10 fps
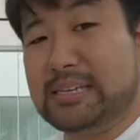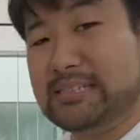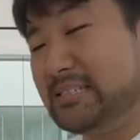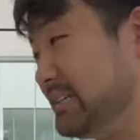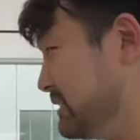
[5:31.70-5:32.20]

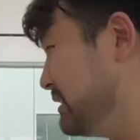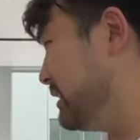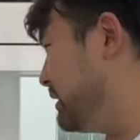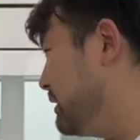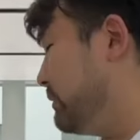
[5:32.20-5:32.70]
as
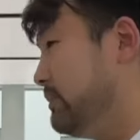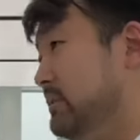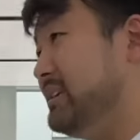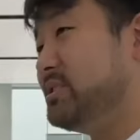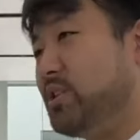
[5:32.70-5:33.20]
good of
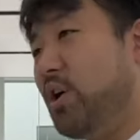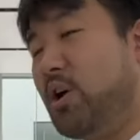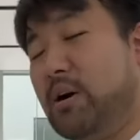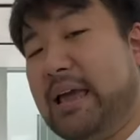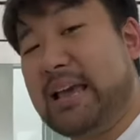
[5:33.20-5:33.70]
design
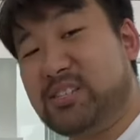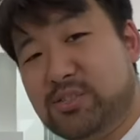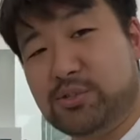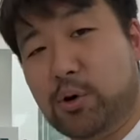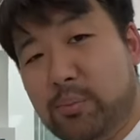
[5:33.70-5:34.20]

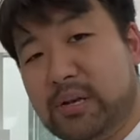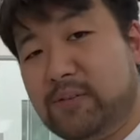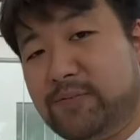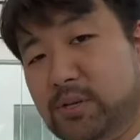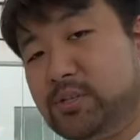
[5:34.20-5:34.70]
compared to the
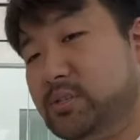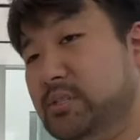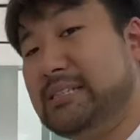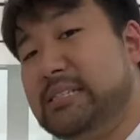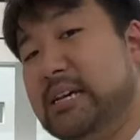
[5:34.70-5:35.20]

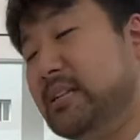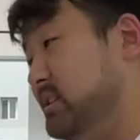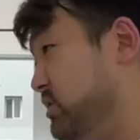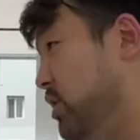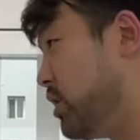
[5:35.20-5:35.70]
P7
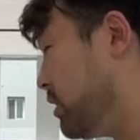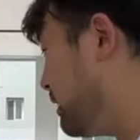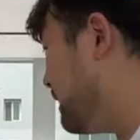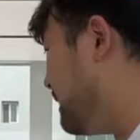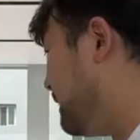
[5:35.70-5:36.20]
for
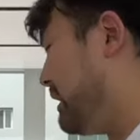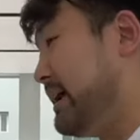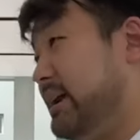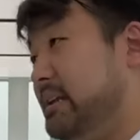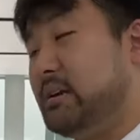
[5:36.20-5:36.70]
Xpeng.
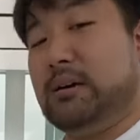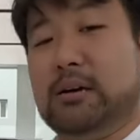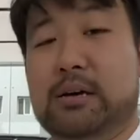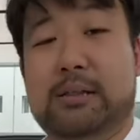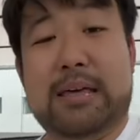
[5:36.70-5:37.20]
And as a
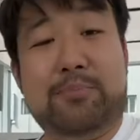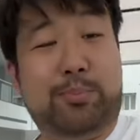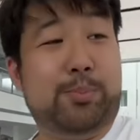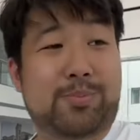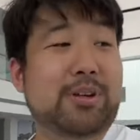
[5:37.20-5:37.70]

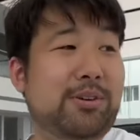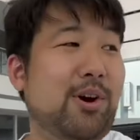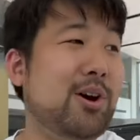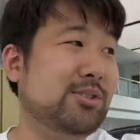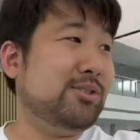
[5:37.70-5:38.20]
result,
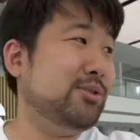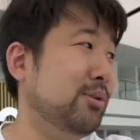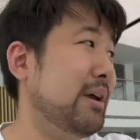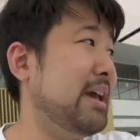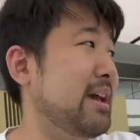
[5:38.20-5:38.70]
sales have
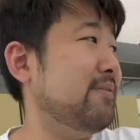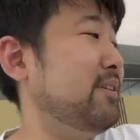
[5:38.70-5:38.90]
really been